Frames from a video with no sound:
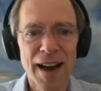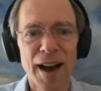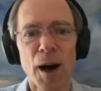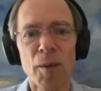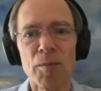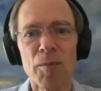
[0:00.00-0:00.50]

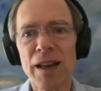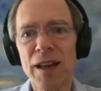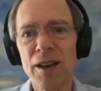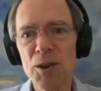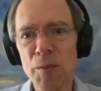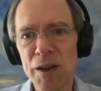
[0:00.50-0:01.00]
um,
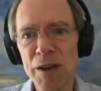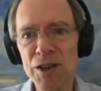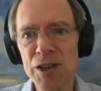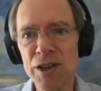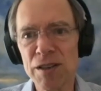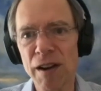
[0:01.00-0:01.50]
he also
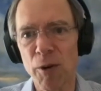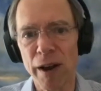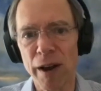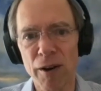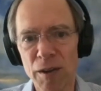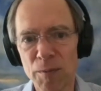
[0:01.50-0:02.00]
mentioned his
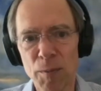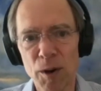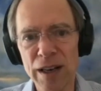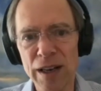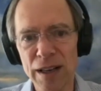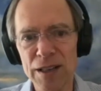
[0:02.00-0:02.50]
favorite writer, the
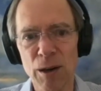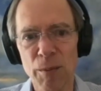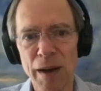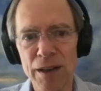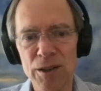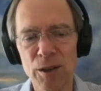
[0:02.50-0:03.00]
book he likes to
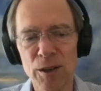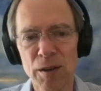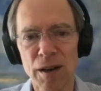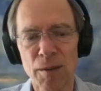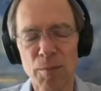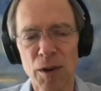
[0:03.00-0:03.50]
go back
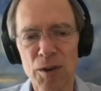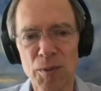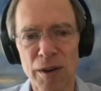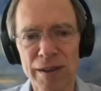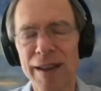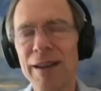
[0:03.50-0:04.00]
to uh, most.